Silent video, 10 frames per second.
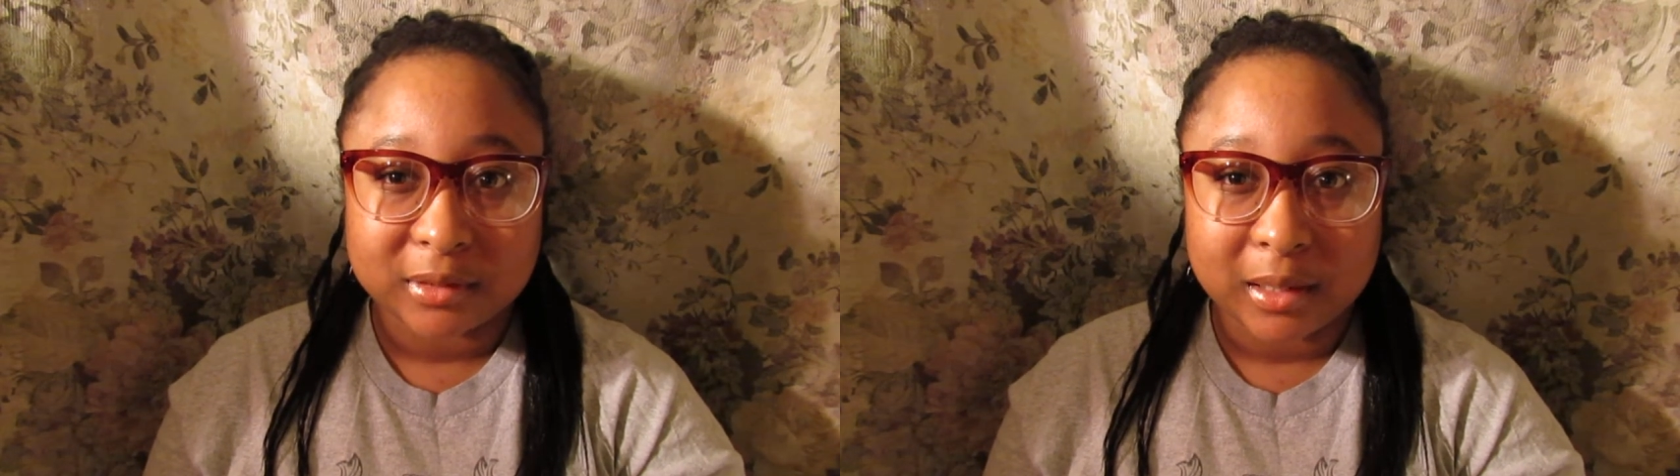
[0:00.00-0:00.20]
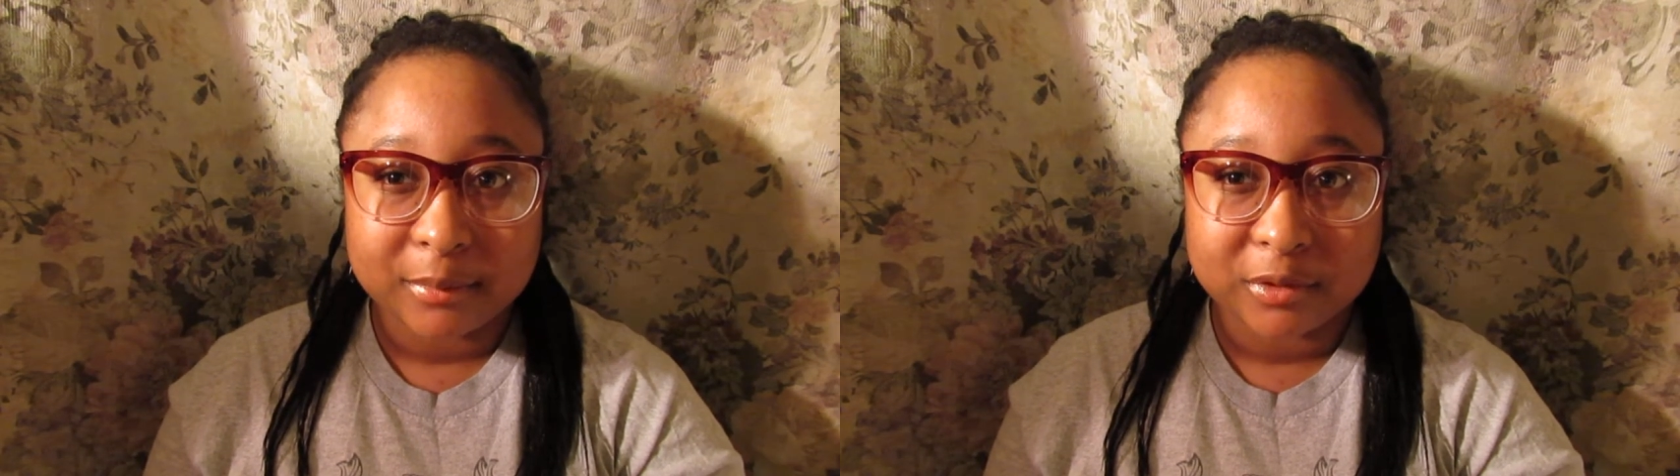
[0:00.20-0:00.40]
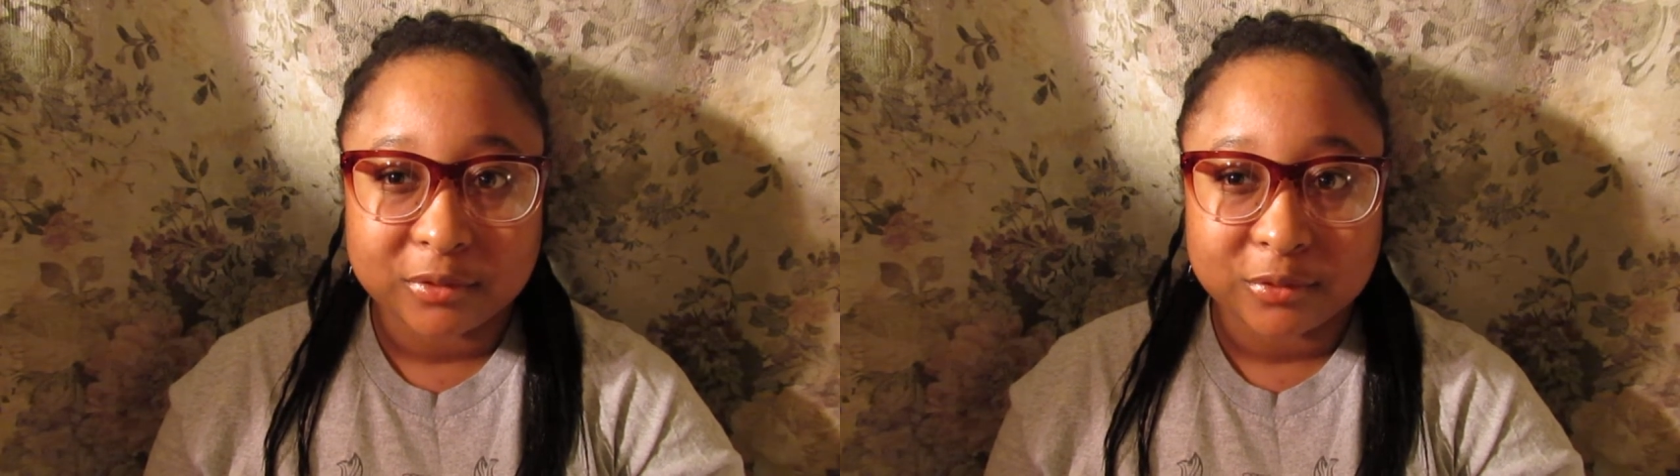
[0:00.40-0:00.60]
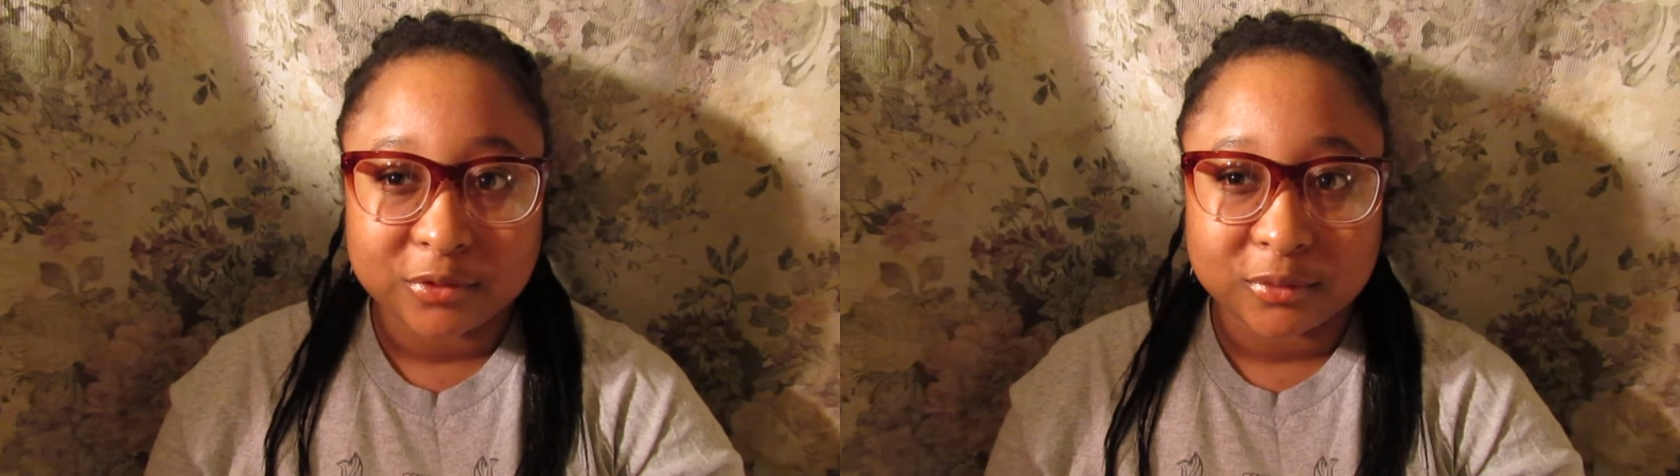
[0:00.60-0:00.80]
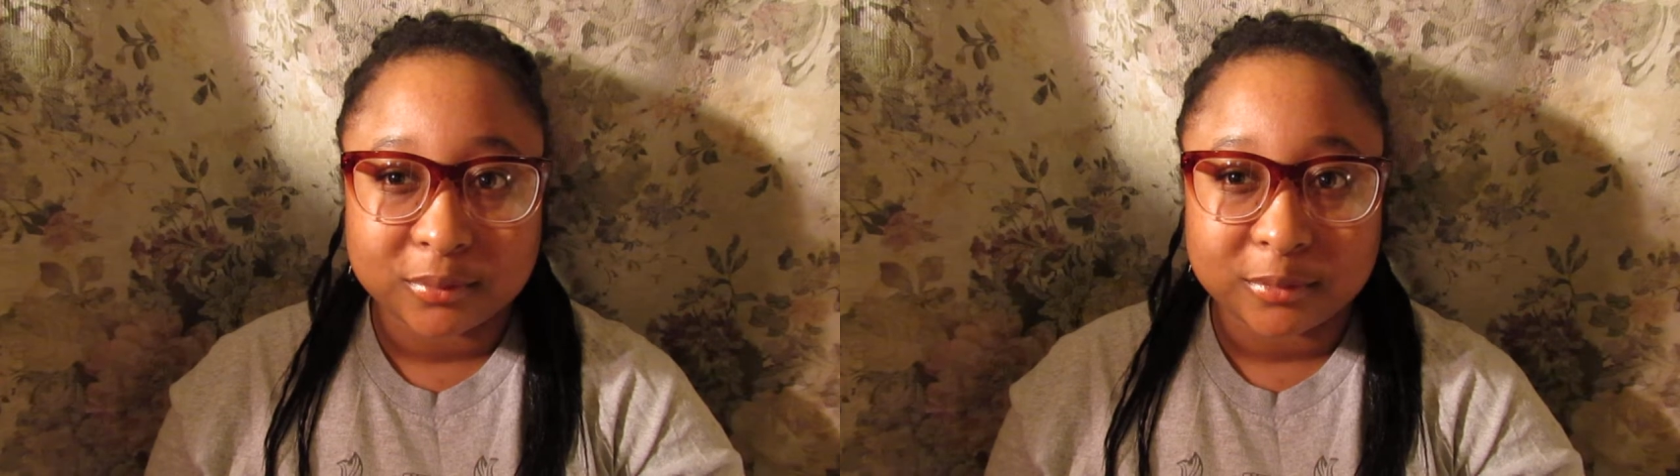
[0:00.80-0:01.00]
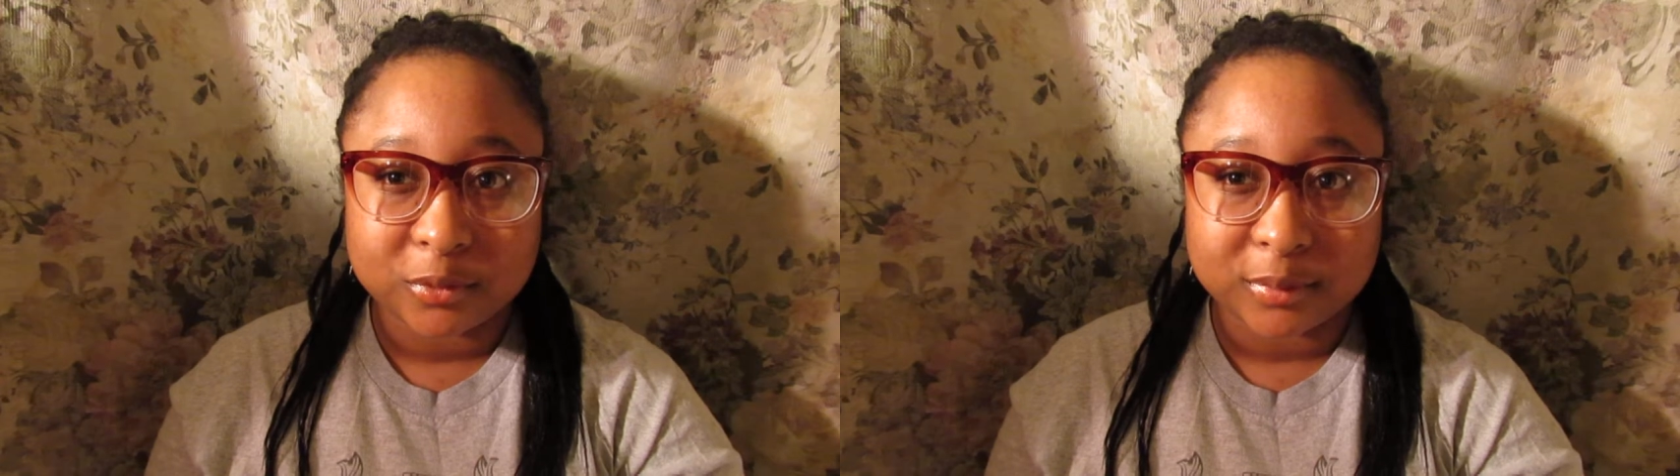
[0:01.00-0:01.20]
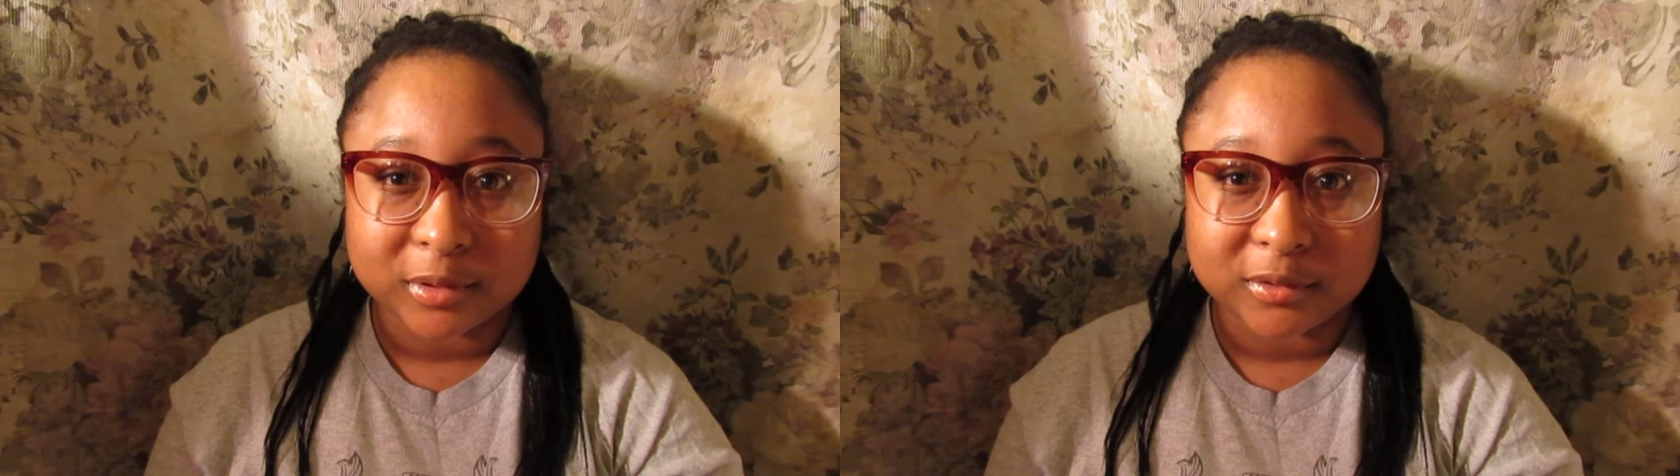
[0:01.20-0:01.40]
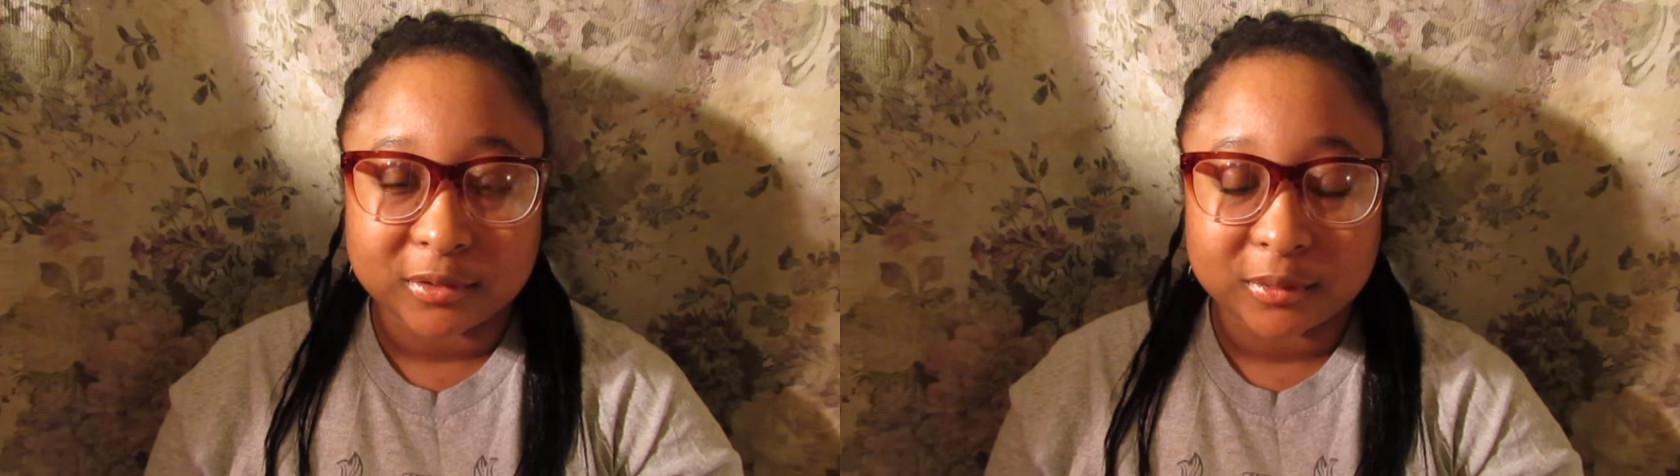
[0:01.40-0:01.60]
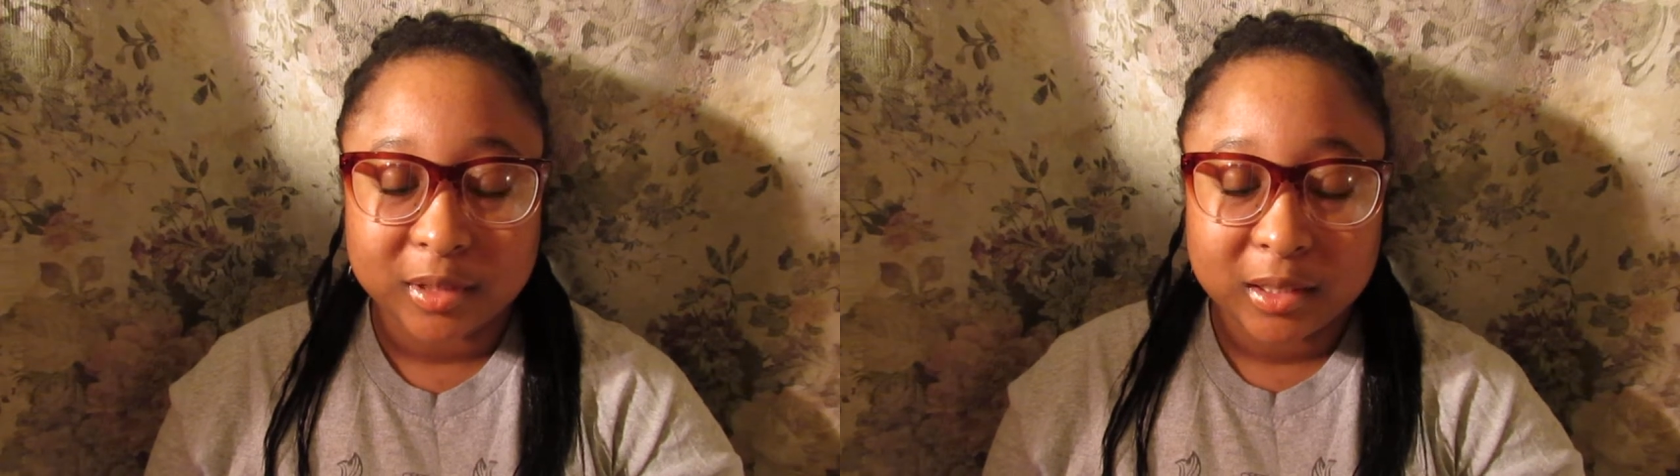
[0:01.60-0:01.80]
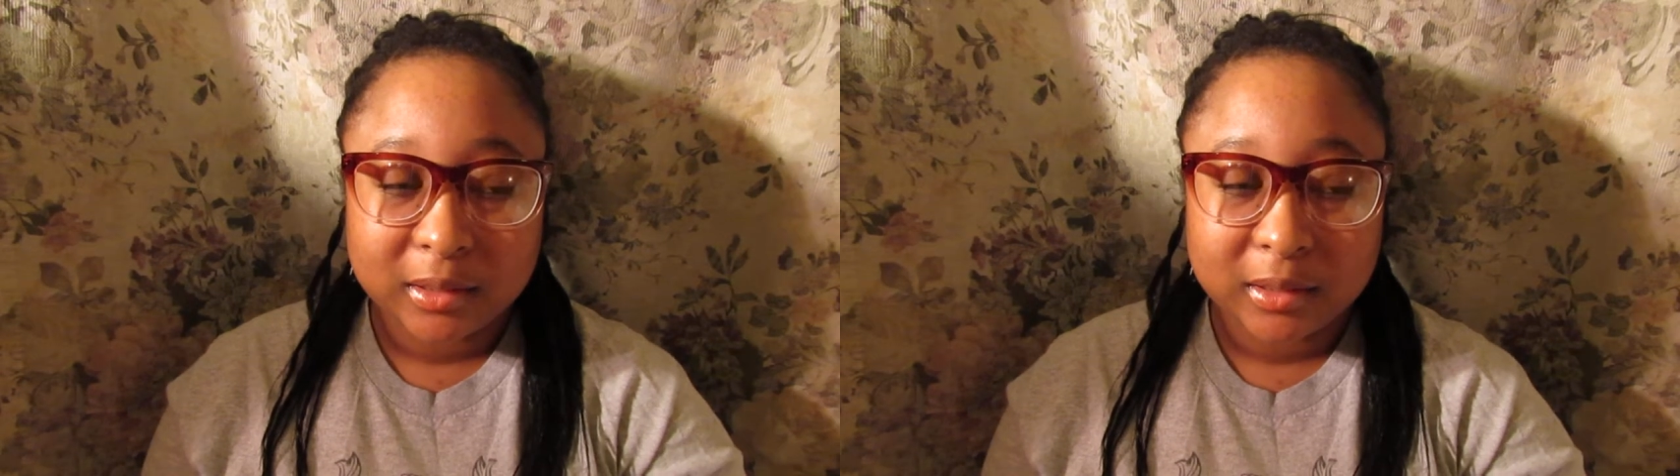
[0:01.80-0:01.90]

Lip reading: I'm a YouTube newbie, so